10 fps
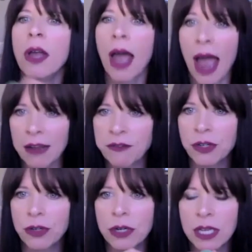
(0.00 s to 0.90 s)

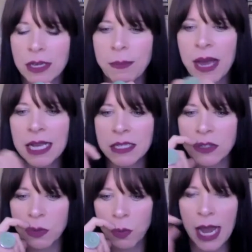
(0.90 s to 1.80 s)
after he
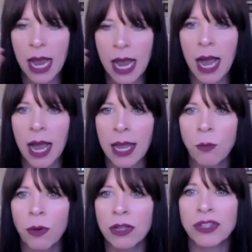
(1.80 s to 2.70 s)
passes away, I
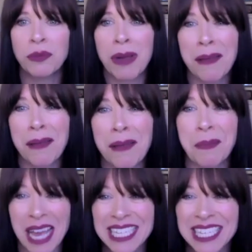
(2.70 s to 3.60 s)
will do my
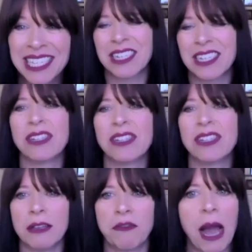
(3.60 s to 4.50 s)
best to
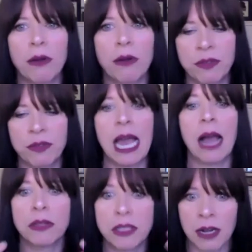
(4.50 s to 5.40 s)
live powerfully
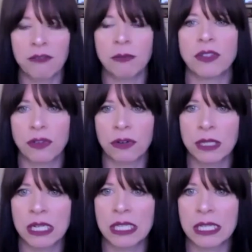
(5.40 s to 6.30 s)
outside of my
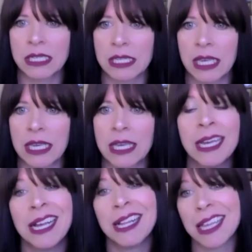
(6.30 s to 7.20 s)
circumstances.
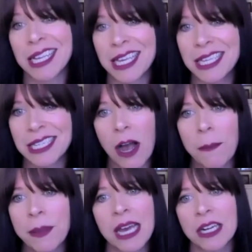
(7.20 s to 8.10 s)
Like he's taught
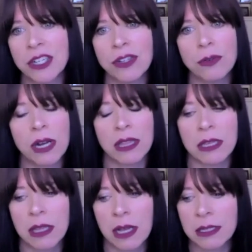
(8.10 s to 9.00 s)
me how to do. I
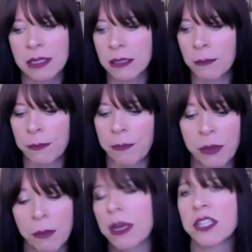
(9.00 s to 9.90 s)
think that's
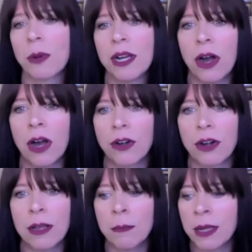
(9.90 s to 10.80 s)
the best way to honor
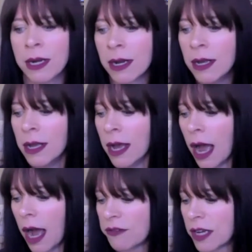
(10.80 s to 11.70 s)
him. And
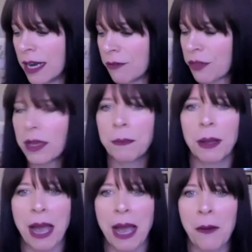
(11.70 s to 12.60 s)
I've done everything in
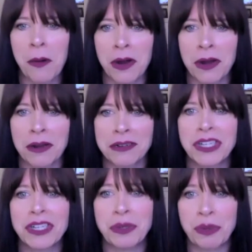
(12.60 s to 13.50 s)
my power
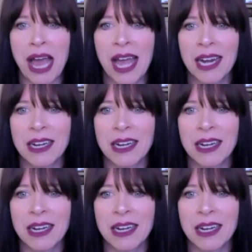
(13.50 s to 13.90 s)
to do that.